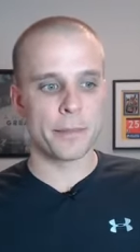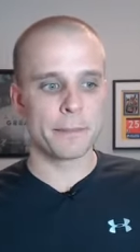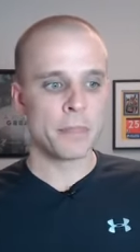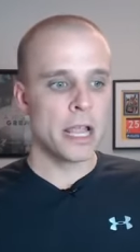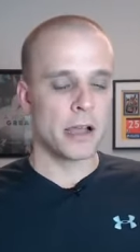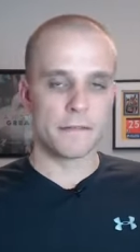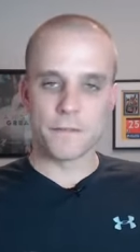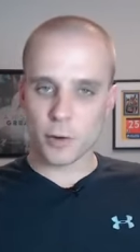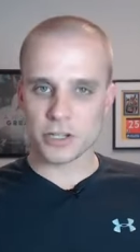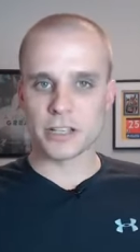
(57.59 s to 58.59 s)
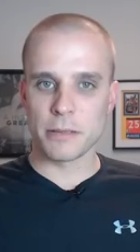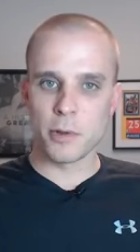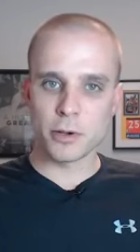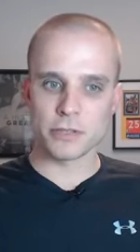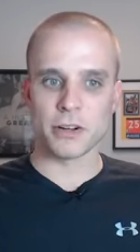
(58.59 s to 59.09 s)
But unfortunately,
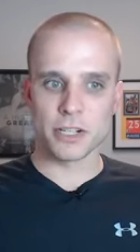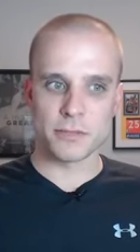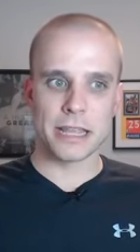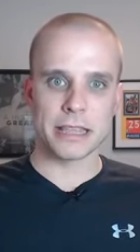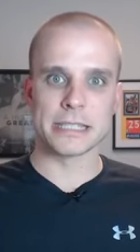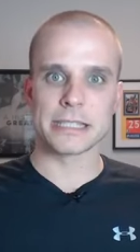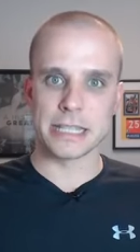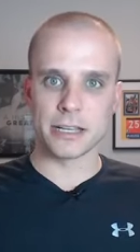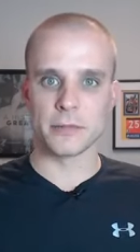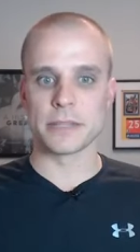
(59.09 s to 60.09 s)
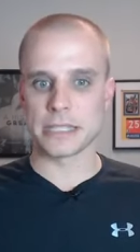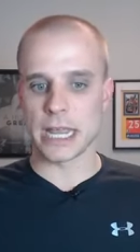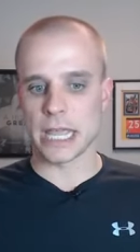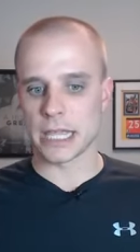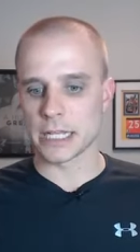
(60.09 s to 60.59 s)
most runners make this single mistake.